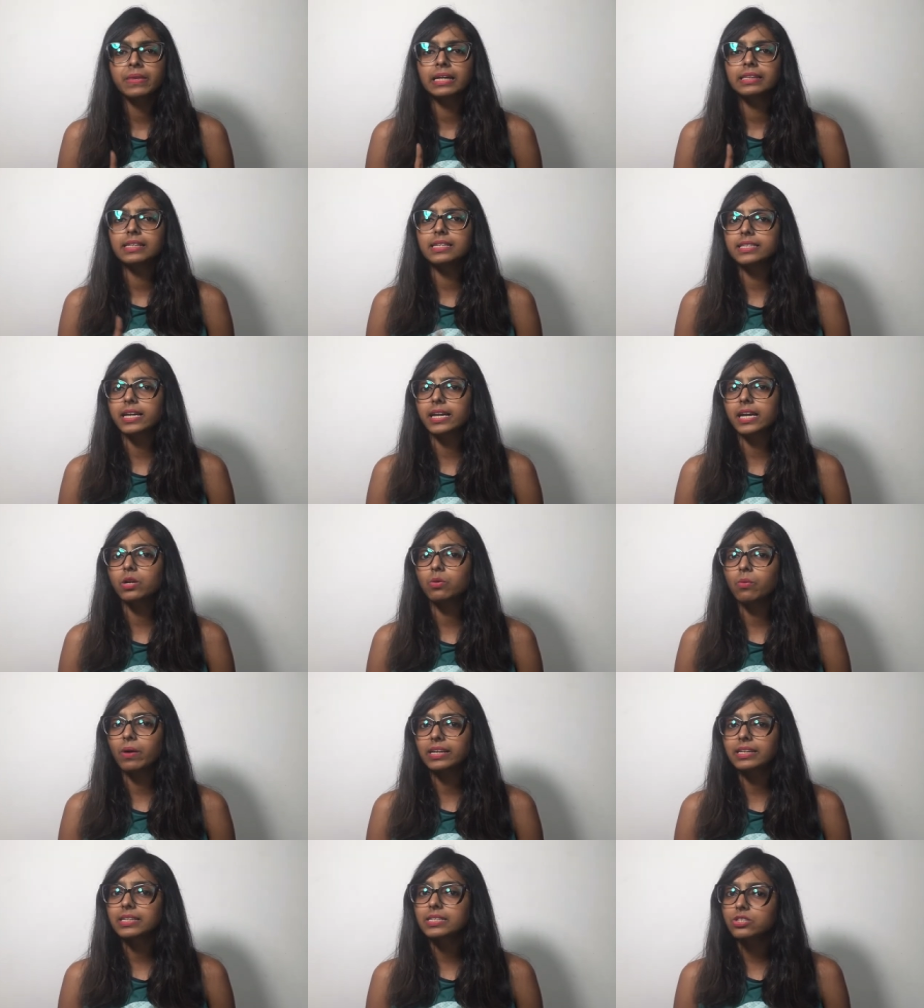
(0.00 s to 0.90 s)
The second
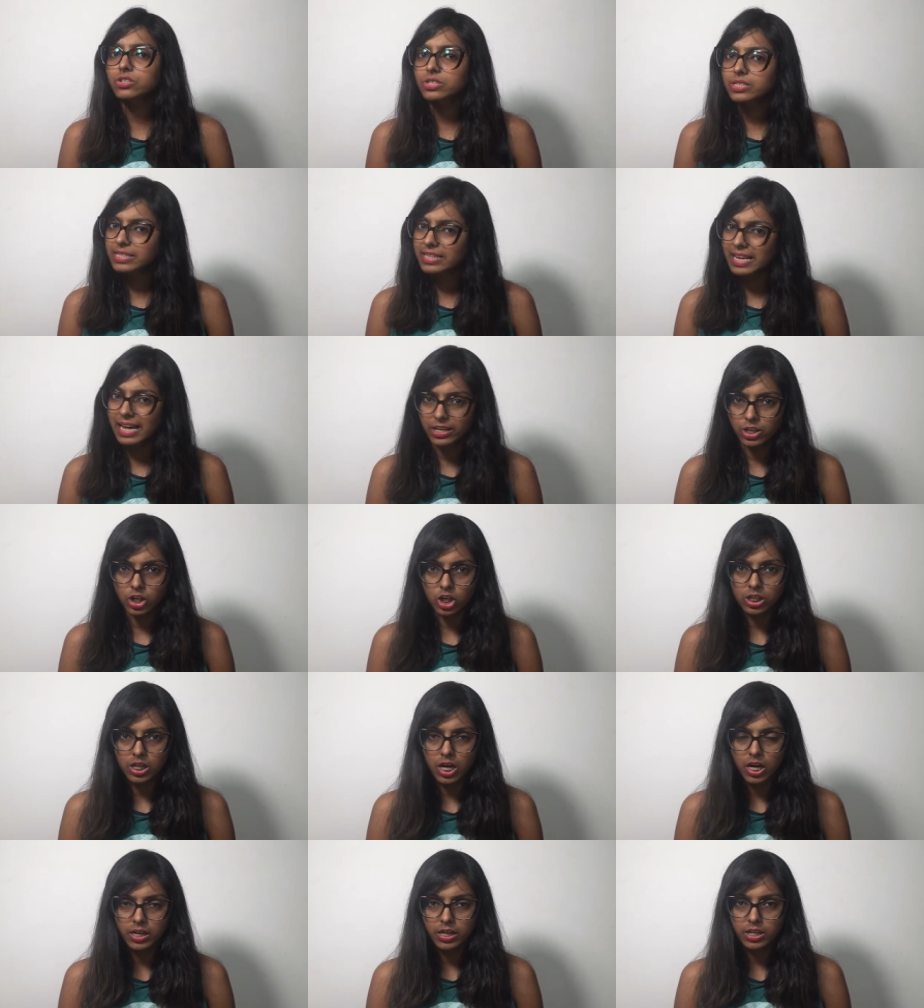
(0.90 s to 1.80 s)
one is to select your
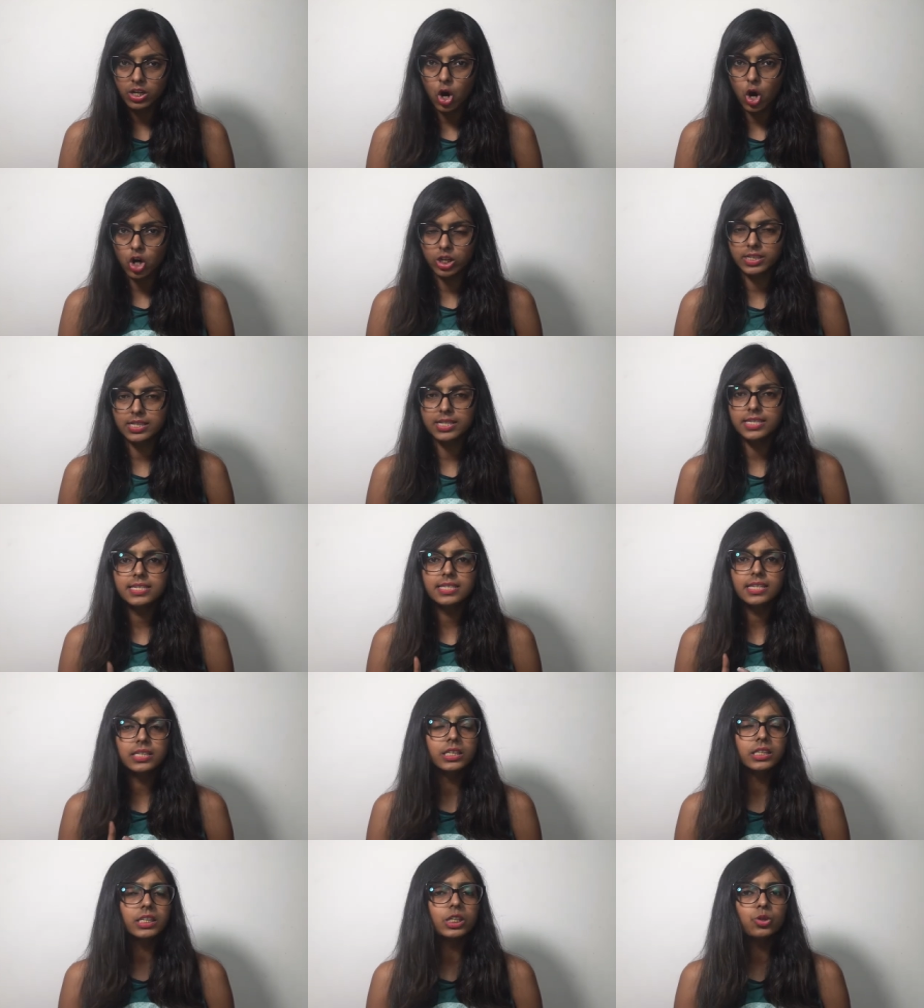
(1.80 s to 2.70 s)
target audience.
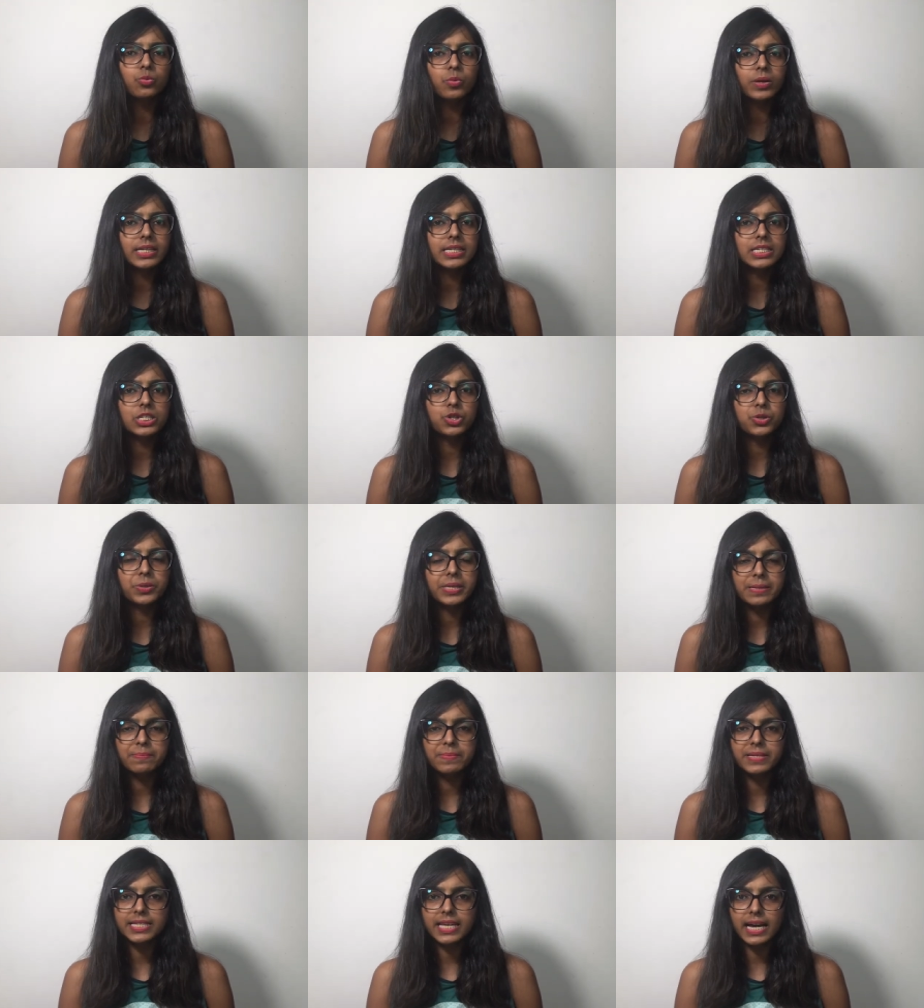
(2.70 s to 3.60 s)
The third one is to
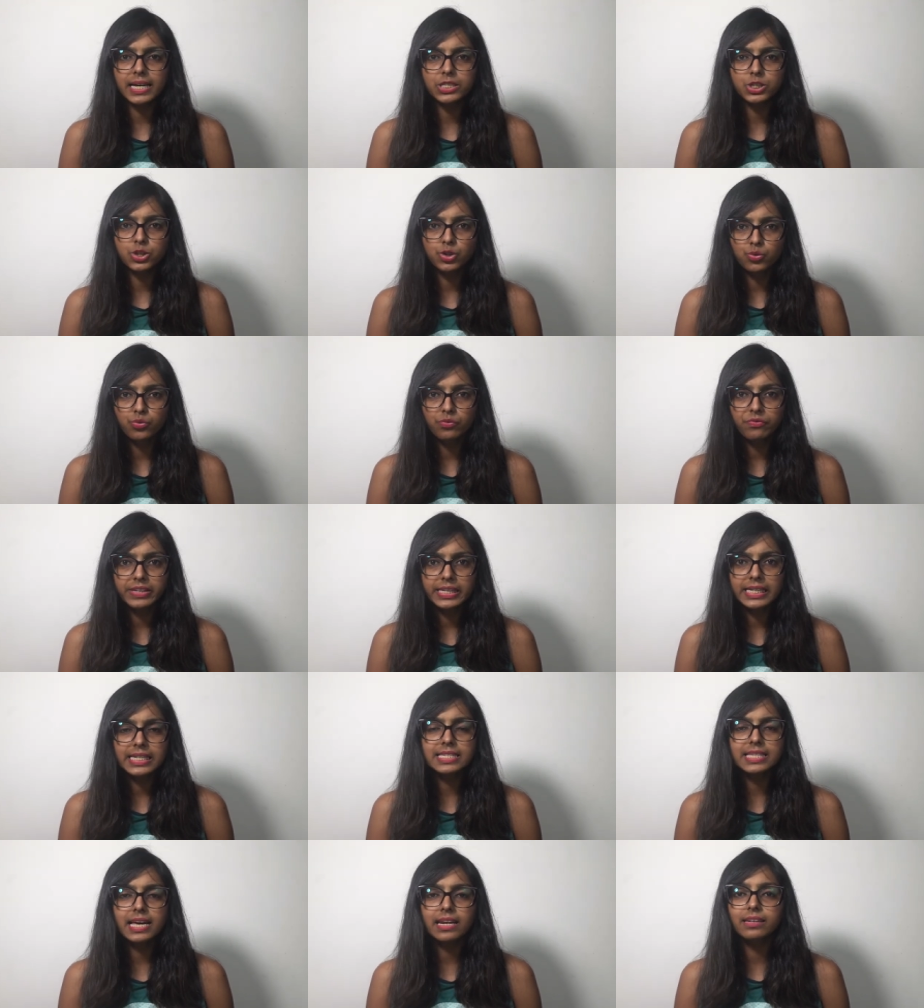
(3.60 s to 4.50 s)
keep aside two
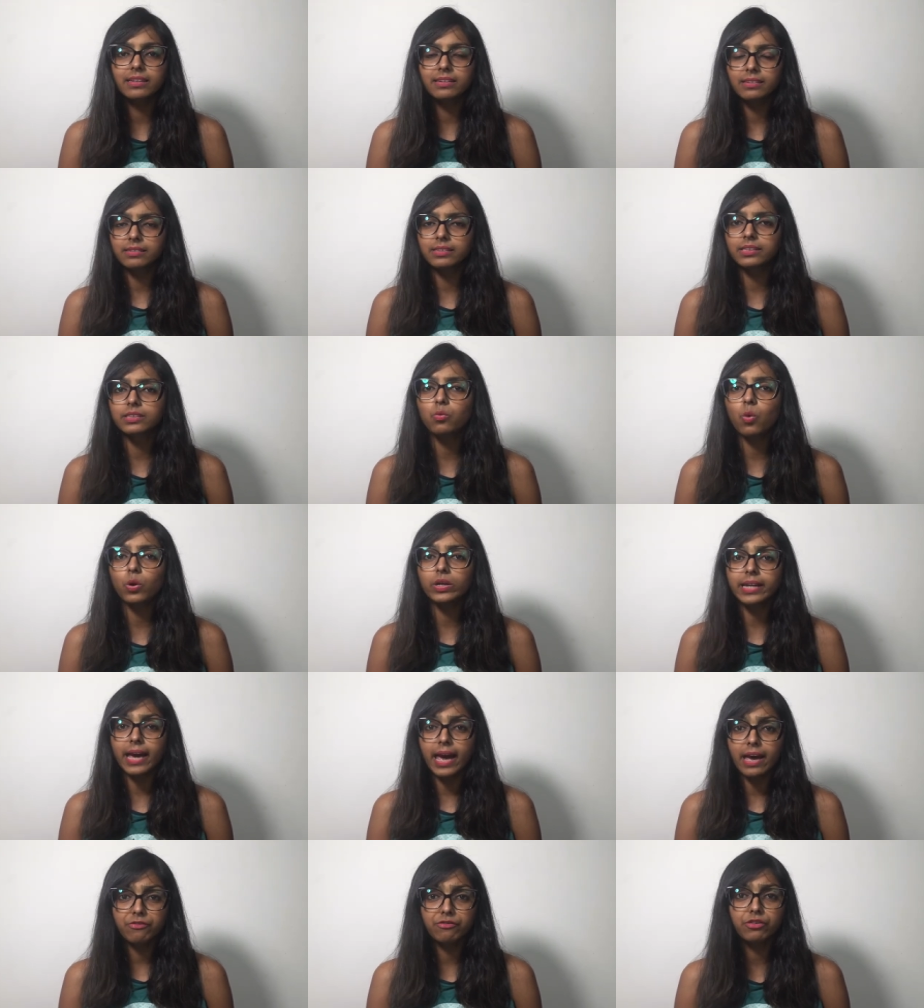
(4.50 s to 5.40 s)
weeks and learn
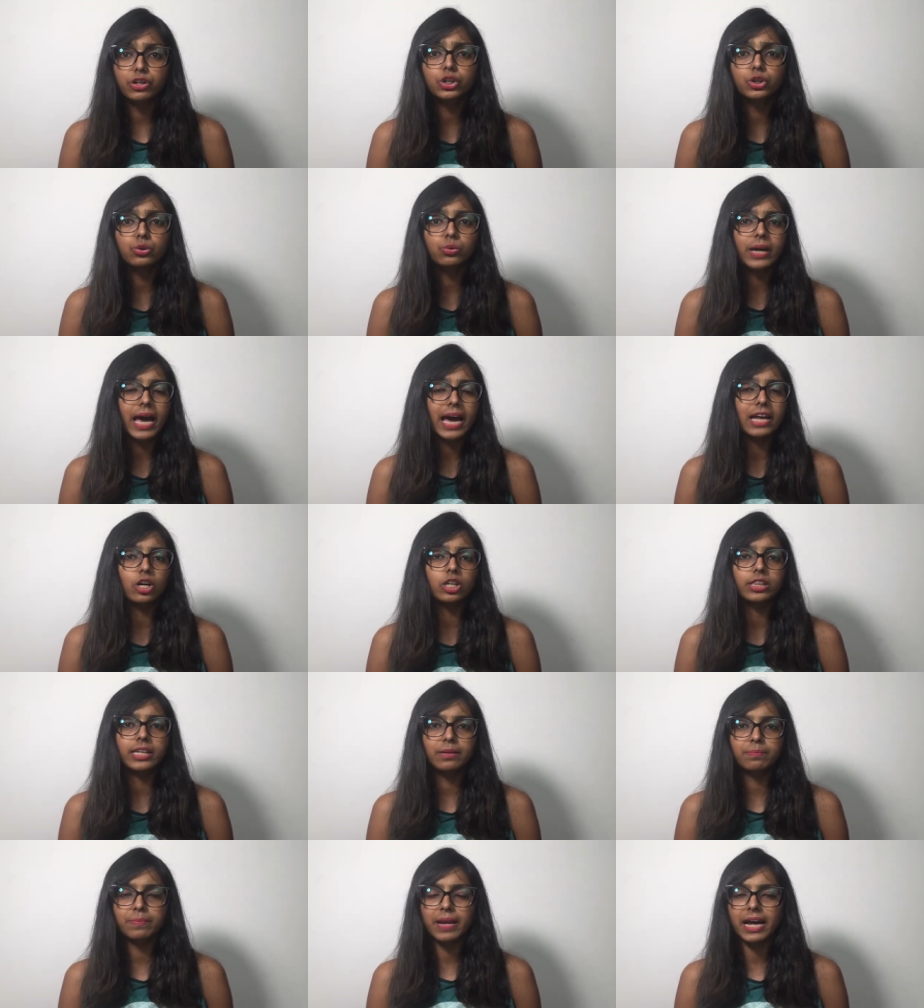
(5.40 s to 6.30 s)
whatever you can on that